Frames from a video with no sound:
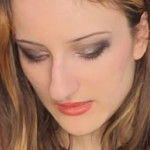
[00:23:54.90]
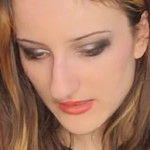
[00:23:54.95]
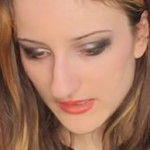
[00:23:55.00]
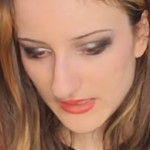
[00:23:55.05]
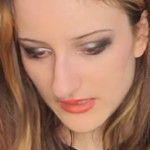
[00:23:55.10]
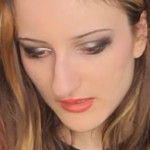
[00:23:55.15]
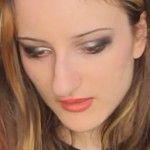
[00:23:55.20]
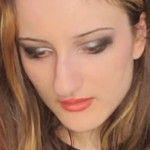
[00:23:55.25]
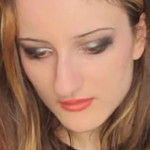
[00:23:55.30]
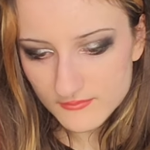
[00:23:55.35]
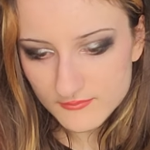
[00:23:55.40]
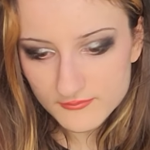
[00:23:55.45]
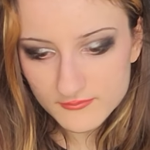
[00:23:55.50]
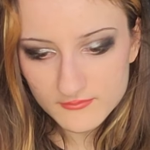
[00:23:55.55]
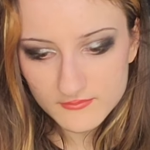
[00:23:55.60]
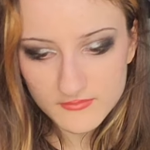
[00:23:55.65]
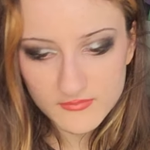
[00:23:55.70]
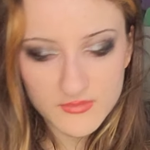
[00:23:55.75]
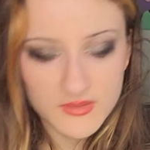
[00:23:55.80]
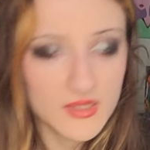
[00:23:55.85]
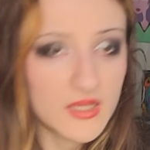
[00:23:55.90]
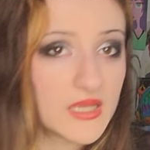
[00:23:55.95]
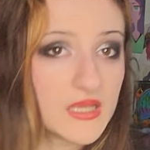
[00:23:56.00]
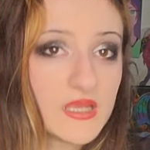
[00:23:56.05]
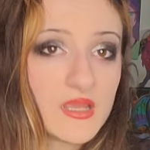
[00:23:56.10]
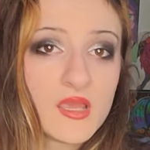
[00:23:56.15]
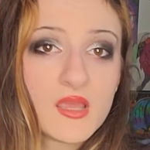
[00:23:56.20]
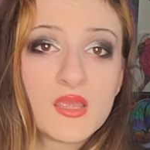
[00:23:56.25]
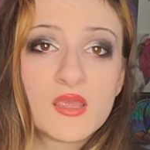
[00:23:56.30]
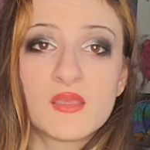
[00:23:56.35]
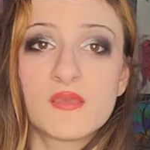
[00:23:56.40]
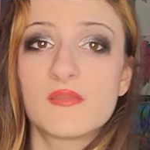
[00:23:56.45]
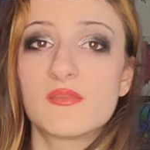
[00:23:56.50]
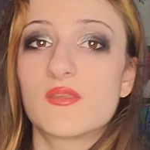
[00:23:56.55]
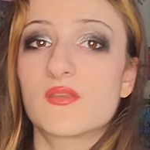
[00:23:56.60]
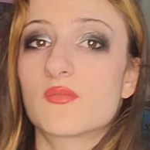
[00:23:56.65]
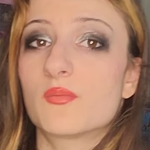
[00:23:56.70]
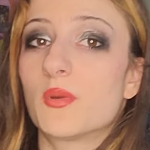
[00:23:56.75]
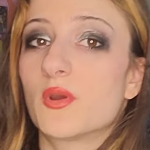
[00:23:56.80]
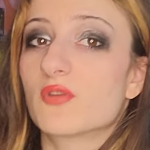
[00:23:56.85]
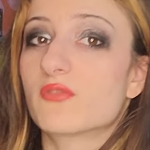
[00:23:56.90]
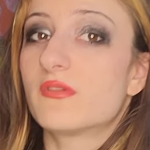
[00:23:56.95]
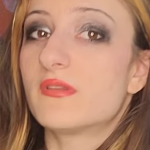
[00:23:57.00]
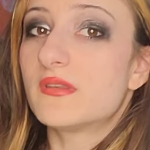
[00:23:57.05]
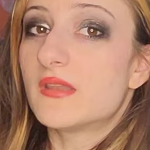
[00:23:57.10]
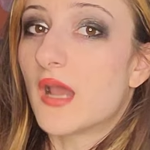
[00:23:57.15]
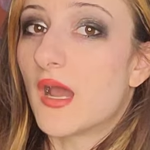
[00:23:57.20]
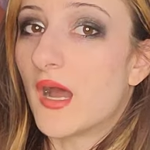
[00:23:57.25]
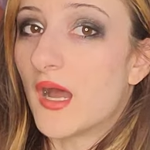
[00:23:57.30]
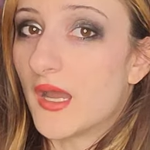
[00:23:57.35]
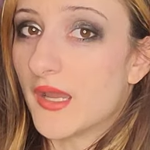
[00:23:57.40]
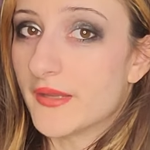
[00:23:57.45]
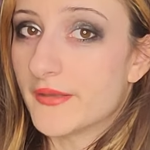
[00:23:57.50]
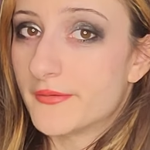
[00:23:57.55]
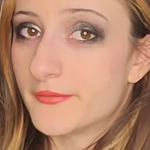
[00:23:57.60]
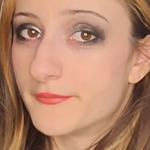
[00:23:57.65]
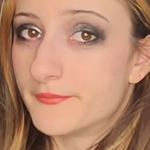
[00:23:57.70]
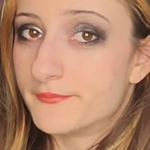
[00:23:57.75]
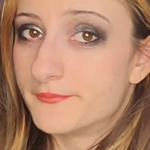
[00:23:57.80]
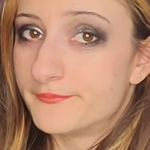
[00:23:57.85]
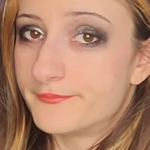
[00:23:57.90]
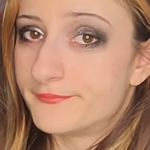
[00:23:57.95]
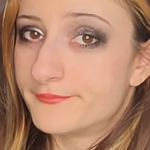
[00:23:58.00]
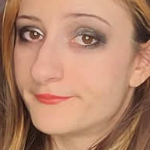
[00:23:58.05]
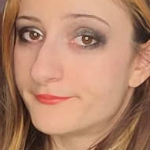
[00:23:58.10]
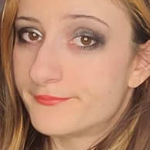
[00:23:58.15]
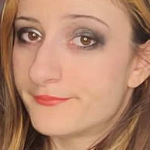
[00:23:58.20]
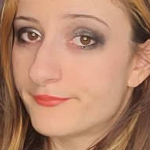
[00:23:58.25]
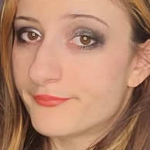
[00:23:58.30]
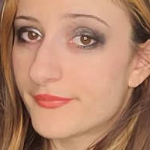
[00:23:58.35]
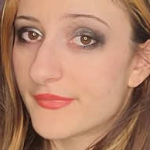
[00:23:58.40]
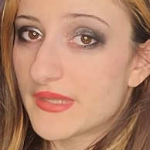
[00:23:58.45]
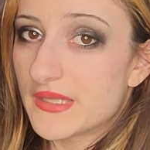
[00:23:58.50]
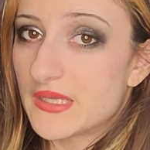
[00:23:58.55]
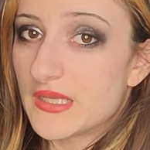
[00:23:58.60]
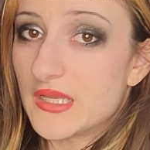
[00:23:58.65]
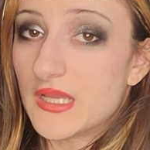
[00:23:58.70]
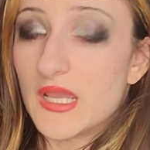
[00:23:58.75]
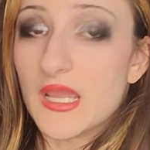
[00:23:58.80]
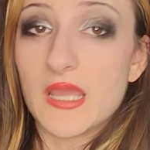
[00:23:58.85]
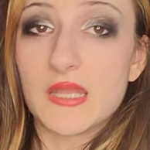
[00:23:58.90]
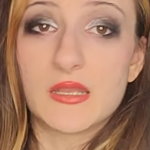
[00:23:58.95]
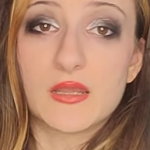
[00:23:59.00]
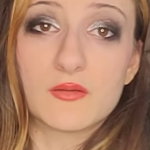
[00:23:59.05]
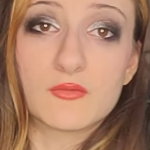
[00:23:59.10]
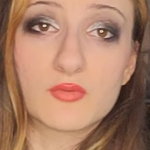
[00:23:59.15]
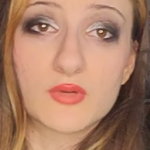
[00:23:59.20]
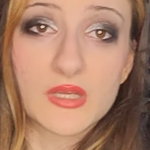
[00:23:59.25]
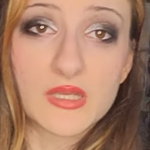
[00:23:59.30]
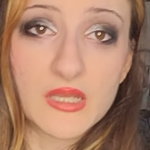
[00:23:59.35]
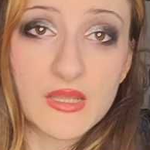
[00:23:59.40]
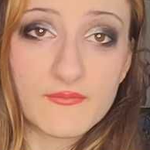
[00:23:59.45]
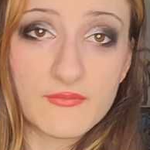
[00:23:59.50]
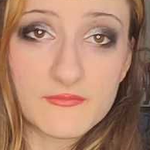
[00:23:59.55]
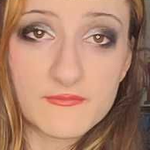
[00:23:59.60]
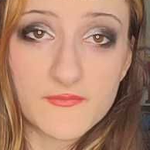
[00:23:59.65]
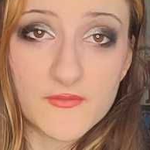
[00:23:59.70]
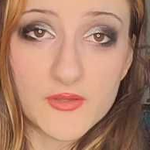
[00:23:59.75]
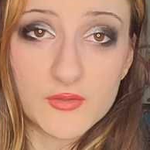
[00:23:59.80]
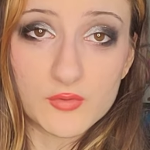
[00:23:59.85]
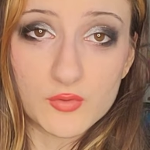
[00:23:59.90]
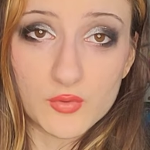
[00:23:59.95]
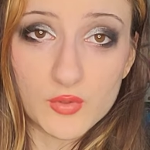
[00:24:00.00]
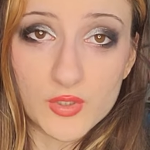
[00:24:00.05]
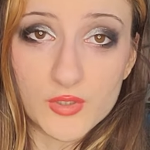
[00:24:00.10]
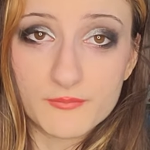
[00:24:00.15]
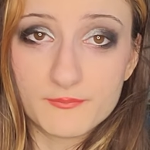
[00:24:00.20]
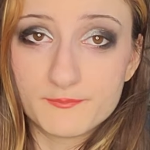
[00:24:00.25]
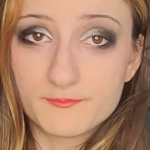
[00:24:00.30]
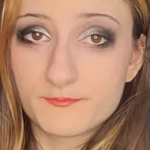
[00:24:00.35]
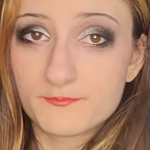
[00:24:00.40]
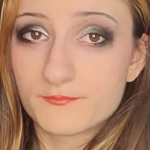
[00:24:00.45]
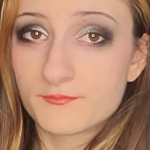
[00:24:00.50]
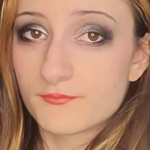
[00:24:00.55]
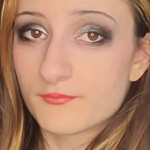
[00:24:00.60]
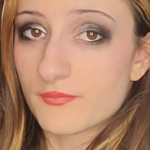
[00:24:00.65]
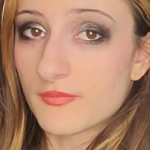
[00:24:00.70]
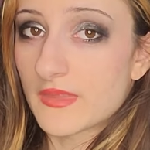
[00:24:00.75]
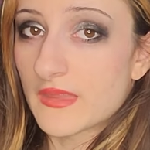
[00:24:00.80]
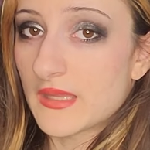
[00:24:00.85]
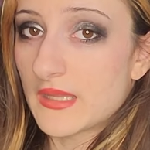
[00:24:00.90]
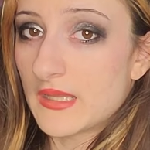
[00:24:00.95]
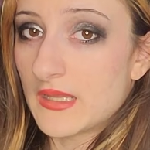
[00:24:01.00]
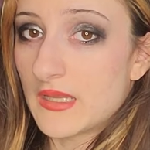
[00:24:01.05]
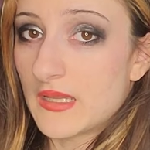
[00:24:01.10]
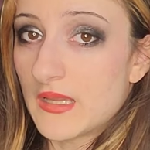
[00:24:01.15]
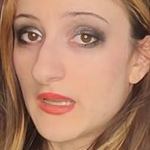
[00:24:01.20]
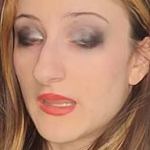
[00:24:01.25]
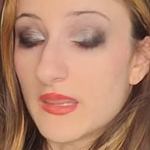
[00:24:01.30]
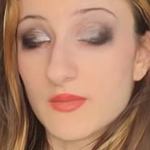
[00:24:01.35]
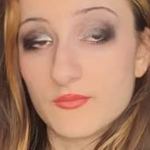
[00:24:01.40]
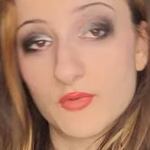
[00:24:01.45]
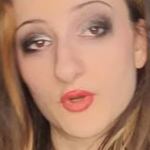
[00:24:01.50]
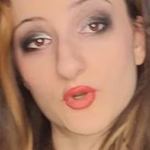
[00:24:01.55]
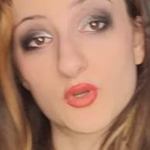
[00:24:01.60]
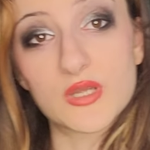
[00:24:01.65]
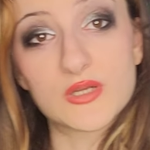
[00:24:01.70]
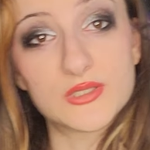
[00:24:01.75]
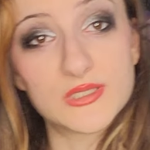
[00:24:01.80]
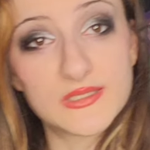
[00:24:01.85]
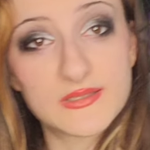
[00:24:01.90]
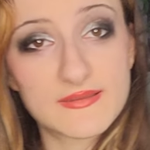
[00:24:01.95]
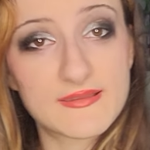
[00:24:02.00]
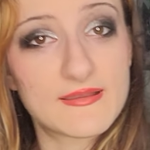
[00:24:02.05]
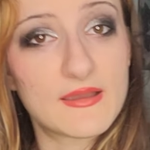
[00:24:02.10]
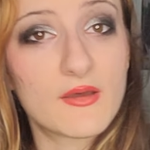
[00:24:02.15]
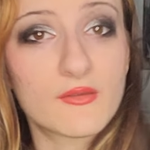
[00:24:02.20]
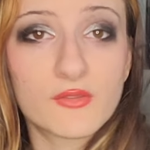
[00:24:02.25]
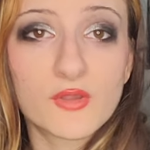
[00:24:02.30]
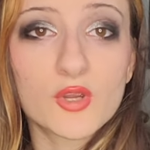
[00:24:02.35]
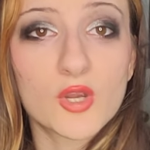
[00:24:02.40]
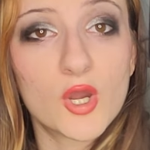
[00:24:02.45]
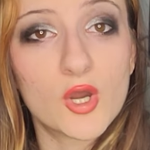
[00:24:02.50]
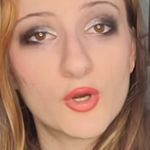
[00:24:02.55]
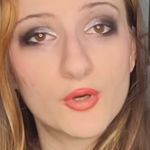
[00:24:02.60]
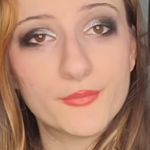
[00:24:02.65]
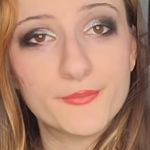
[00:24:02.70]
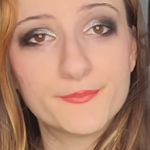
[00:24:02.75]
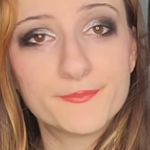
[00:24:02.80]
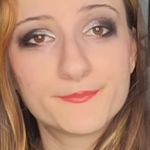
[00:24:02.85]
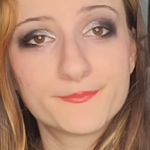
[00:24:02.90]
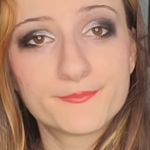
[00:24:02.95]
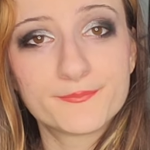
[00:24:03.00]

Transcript: Like like this person died, and now we're gonna have a funeral. Then we're going to sell their home.